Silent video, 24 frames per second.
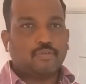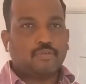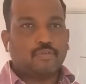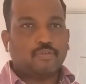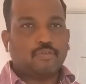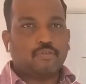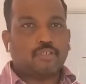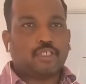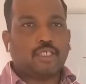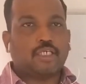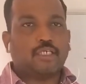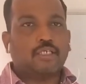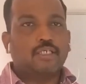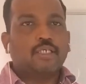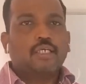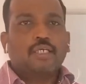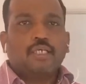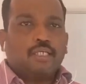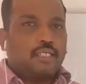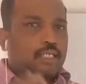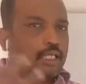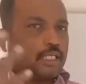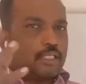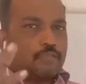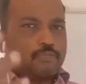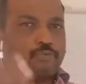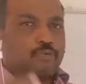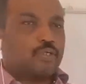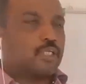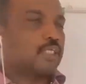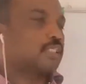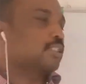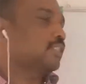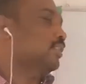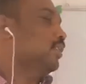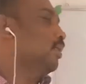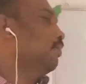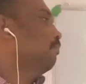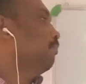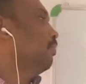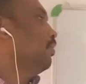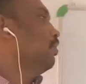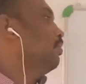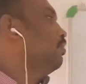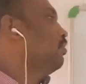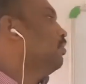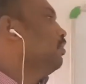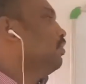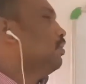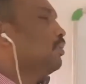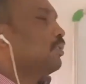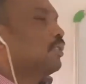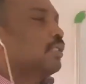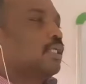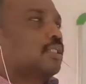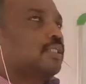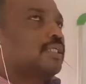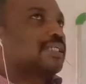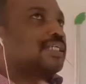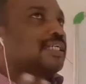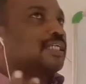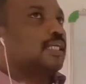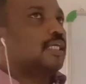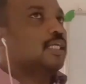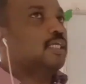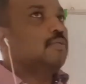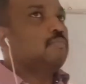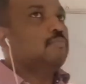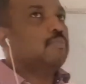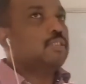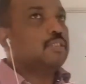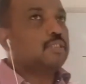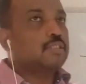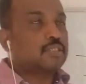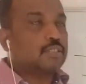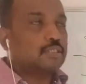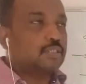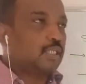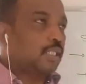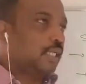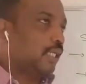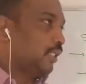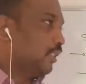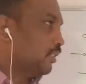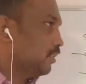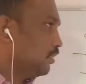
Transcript: Okay, like for example, here the claim is like,